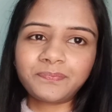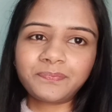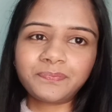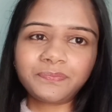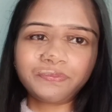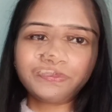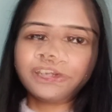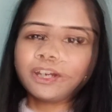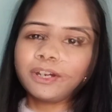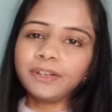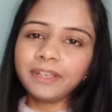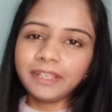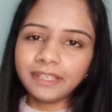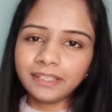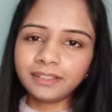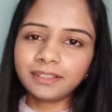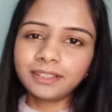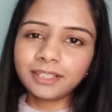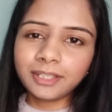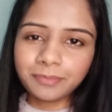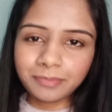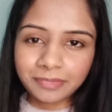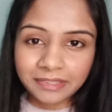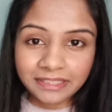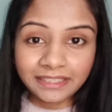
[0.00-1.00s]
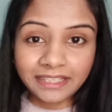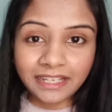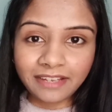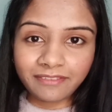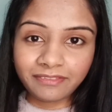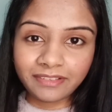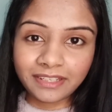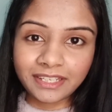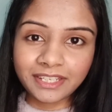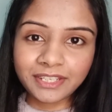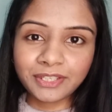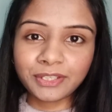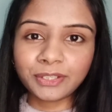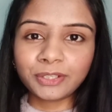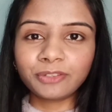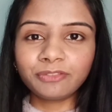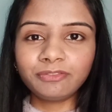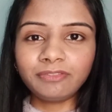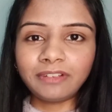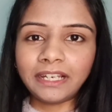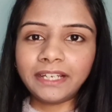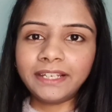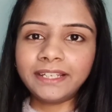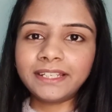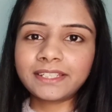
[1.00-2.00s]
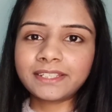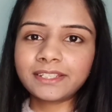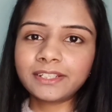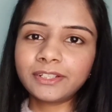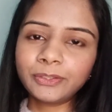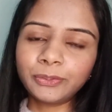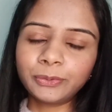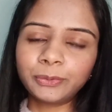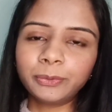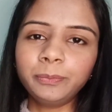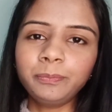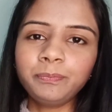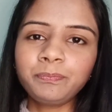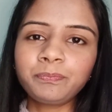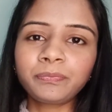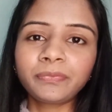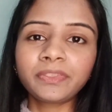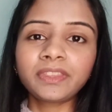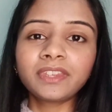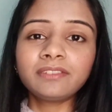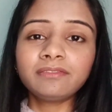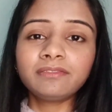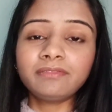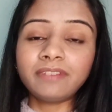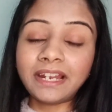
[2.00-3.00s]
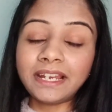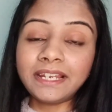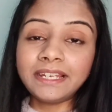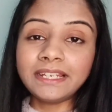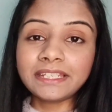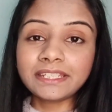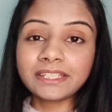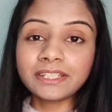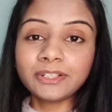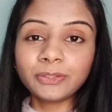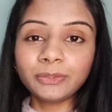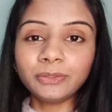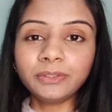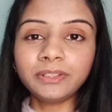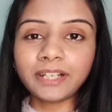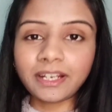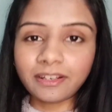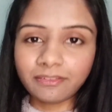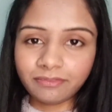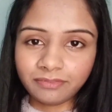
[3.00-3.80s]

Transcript: So now here comes the definition of validation rule. Validation rule